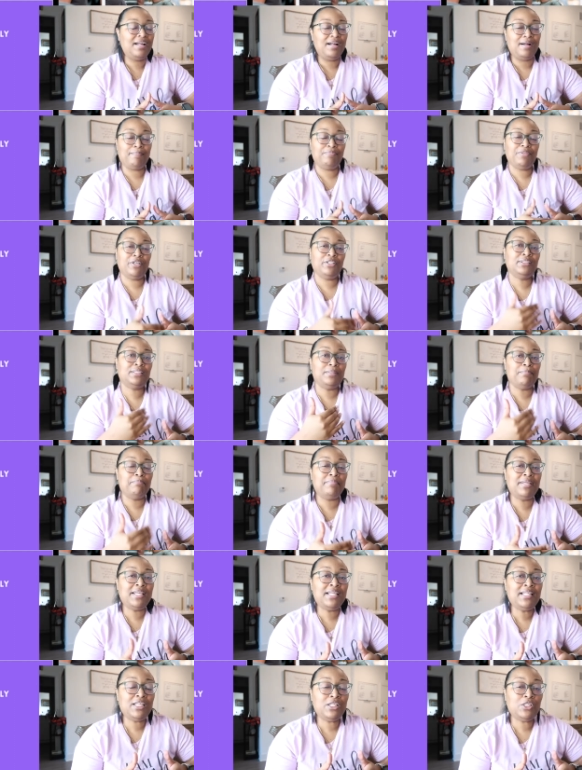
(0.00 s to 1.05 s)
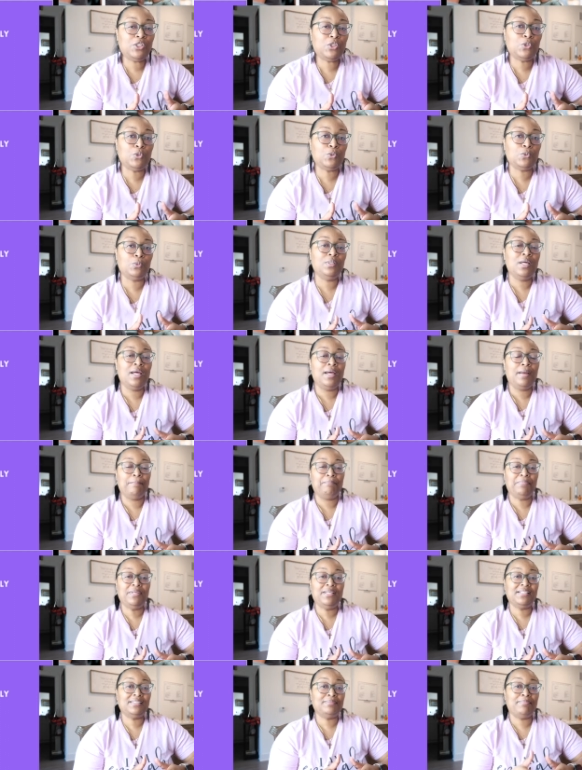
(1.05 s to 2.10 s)
Um, they're demeaning you
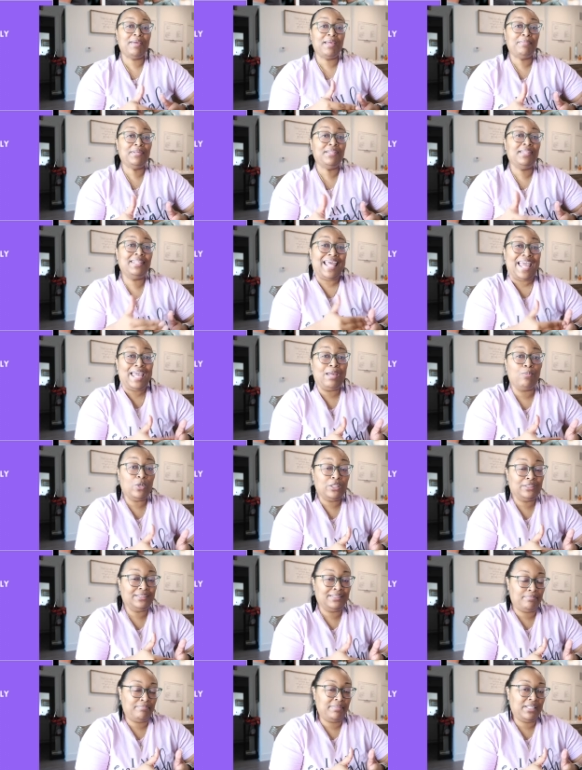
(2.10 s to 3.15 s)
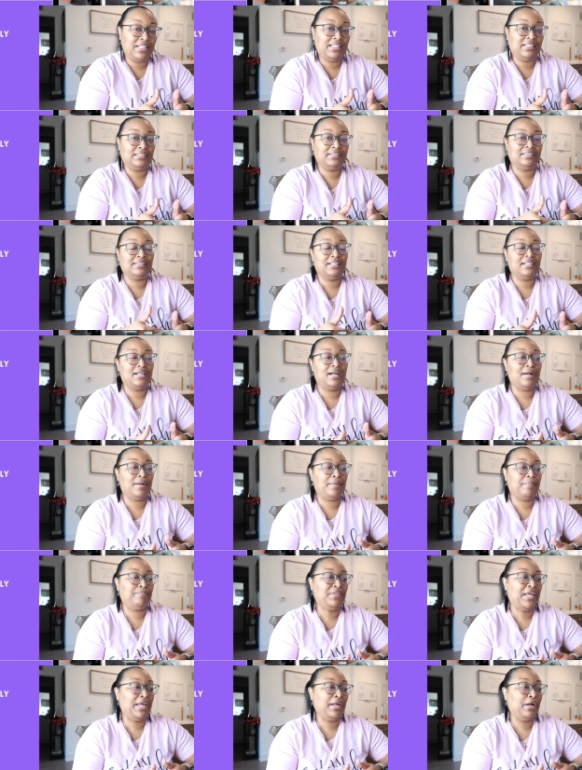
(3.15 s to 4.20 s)
because maybe they were demeaned.
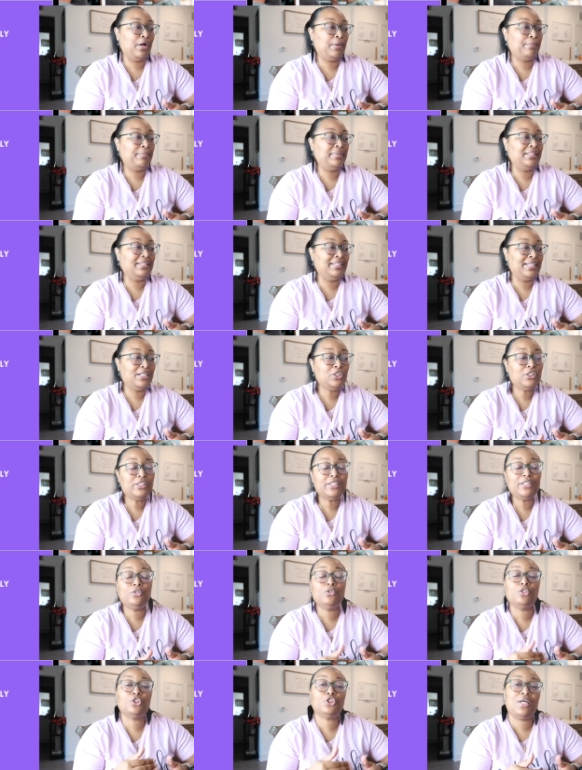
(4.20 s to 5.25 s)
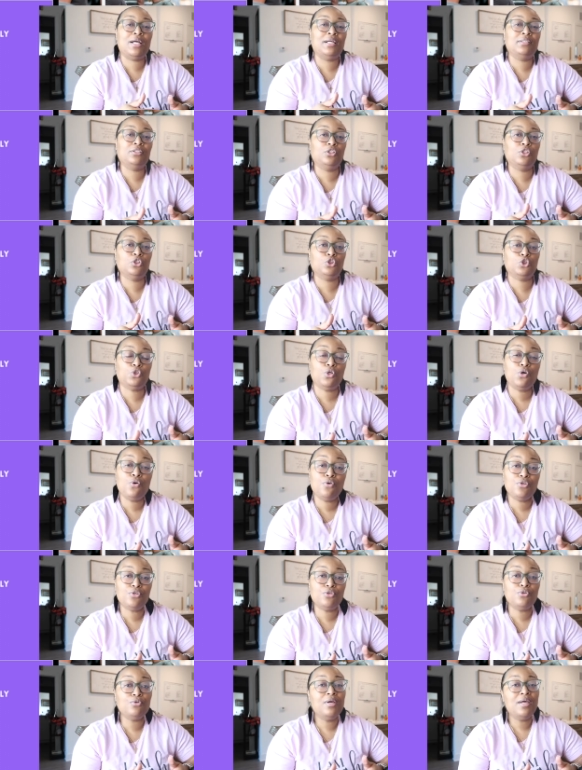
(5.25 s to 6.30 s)
Um, they are belittling you or trying to control
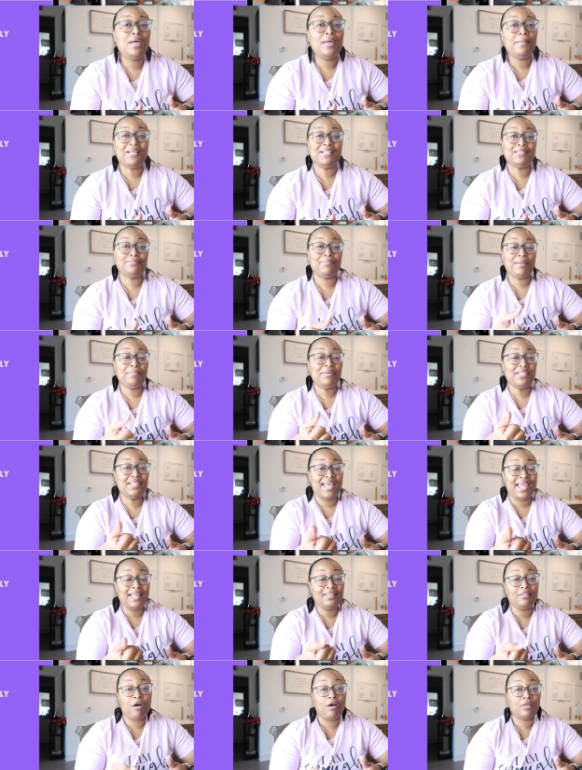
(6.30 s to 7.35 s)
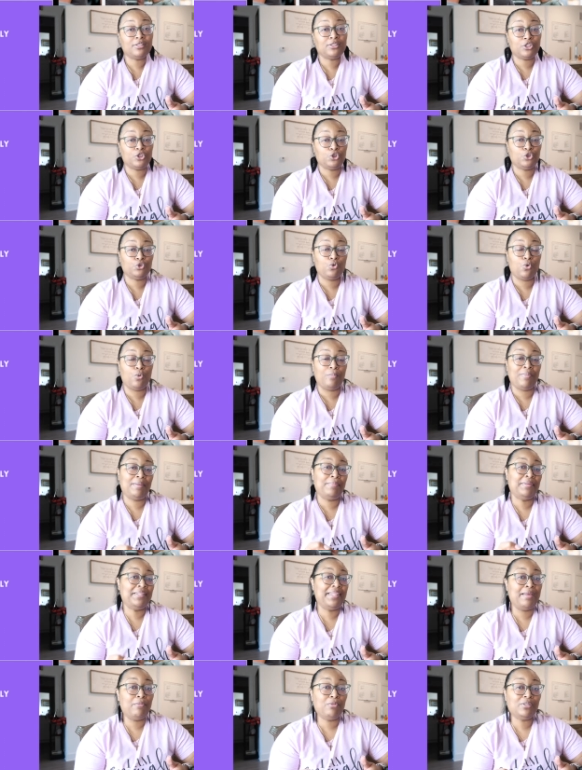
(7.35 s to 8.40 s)
you because maybe they lost control.
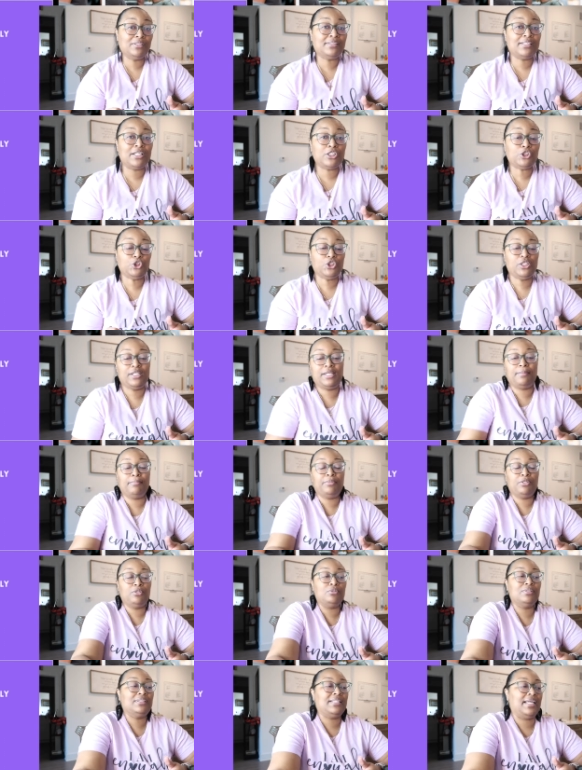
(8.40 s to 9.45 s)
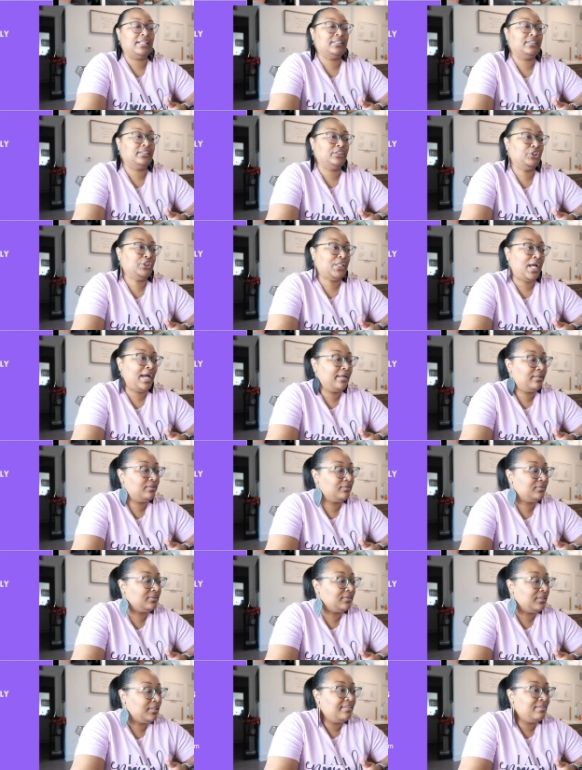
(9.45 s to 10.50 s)
Maybe they were sexually abused as a
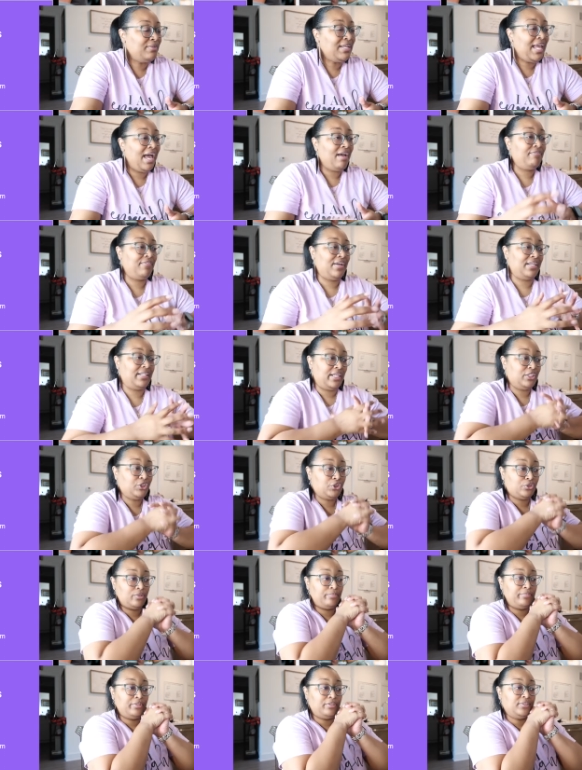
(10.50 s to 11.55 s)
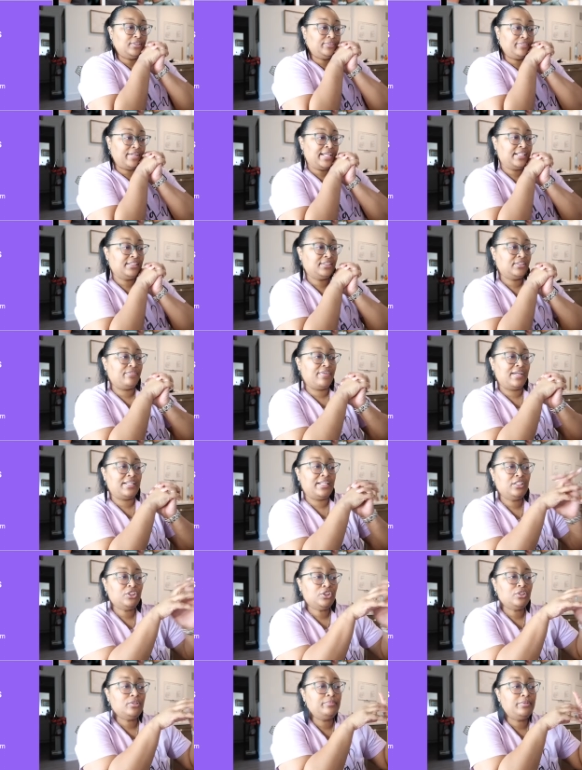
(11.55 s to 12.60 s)
child. Then we have financial abuse, right? So
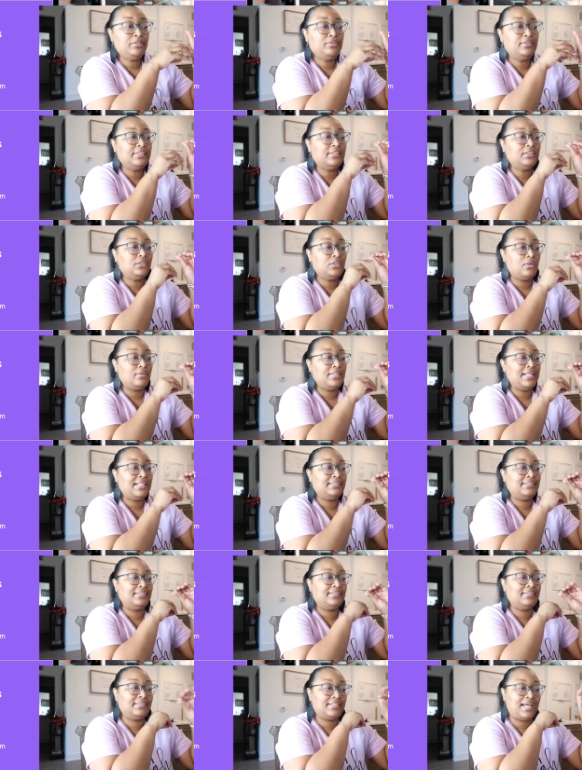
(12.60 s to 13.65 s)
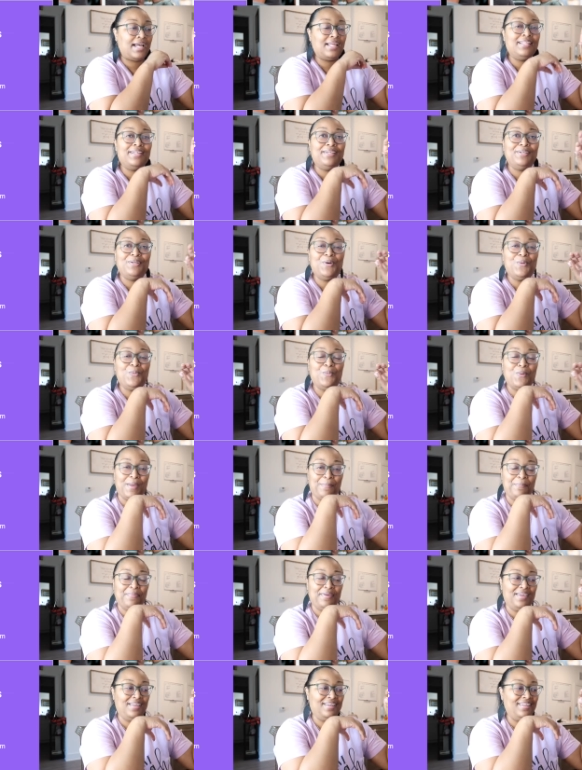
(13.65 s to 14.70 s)
financial abuse is known as the silent
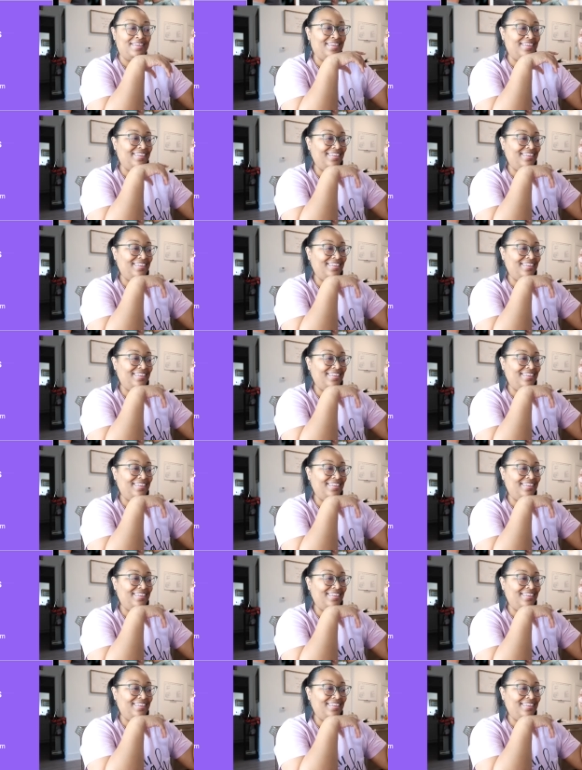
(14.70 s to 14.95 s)
weapon.